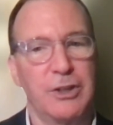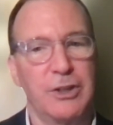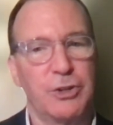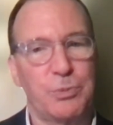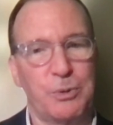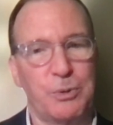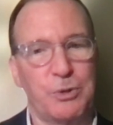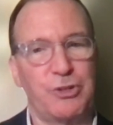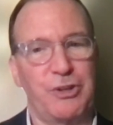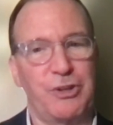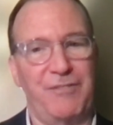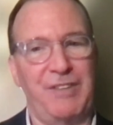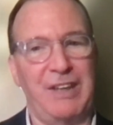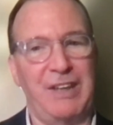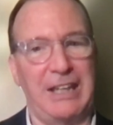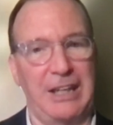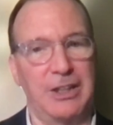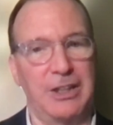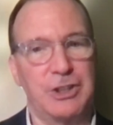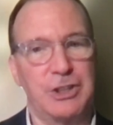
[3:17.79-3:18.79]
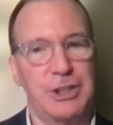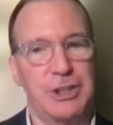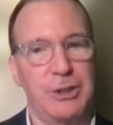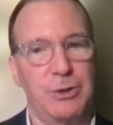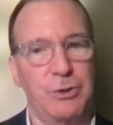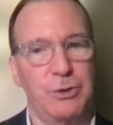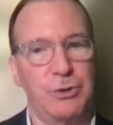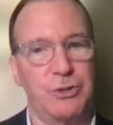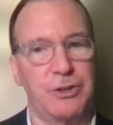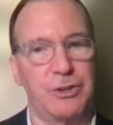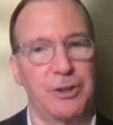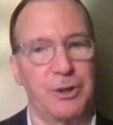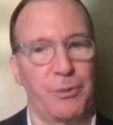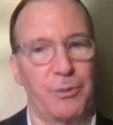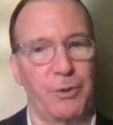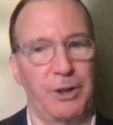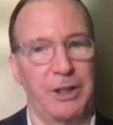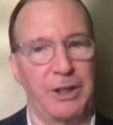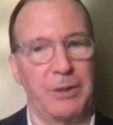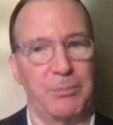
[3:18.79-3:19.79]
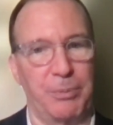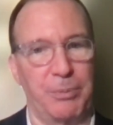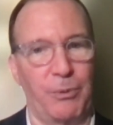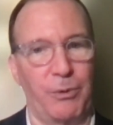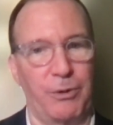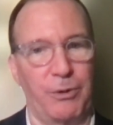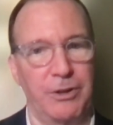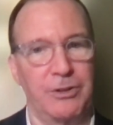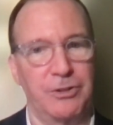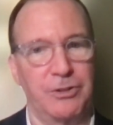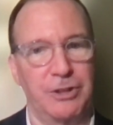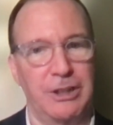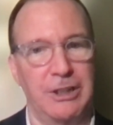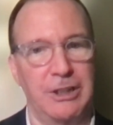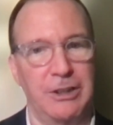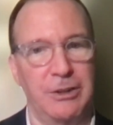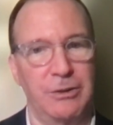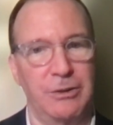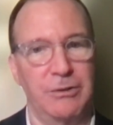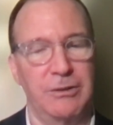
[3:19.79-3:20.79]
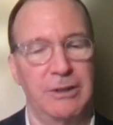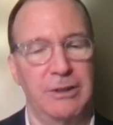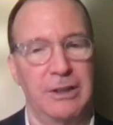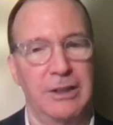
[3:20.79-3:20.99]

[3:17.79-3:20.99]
specific issues that are really important to you.